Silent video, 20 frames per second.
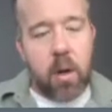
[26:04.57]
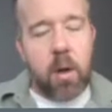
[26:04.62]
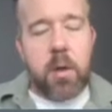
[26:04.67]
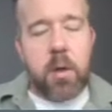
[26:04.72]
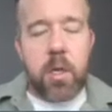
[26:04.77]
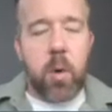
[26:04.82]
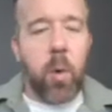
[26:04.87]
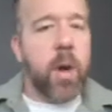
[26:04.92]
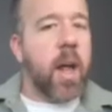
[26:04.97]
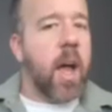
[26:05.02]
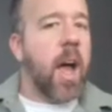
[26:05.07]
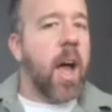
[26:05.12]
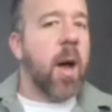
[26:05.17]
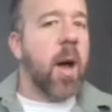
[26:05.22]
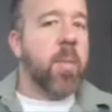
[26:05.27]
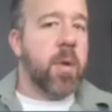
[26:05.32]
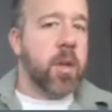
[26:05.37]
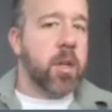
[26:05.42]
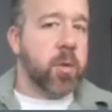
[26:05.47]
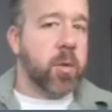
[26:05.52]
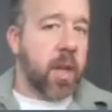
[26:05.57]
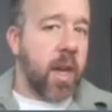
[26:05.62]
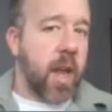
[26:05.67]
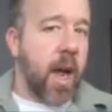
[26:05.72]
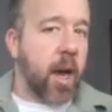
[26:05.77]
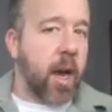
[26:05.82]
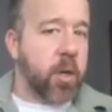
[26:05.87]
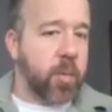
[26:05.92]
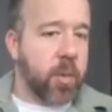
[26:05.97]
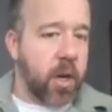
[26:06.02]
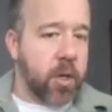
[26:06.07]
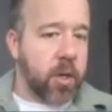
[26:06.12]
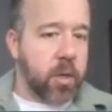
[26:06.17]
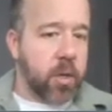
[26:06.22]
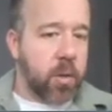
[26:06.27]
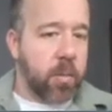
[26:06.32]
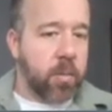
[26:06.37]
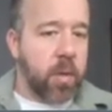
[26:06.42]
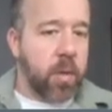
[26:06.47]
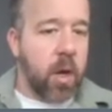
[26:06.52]
So what happens with an action potential?
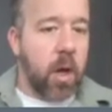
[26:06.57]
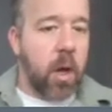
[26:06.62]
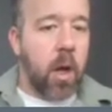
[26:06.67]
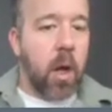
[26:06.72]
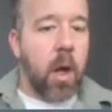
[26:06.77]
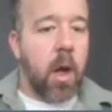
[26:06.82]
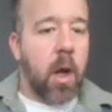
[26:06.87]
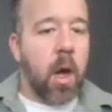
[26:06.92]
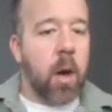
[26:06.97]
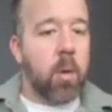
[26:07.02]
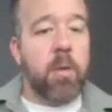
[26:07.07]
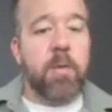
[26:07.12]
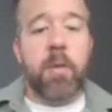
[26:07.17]
Well,